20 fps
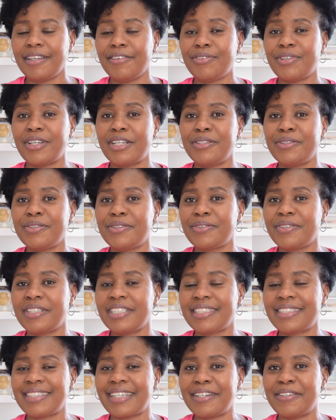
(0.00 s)
If you are new to
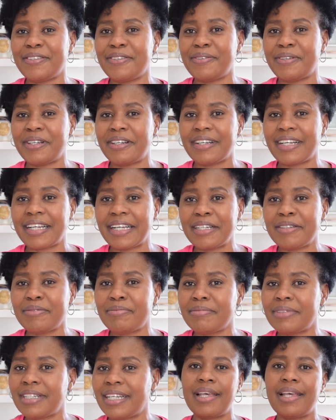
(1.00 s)
this channel,
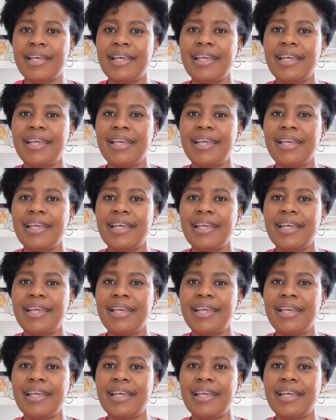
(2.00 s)
welcome.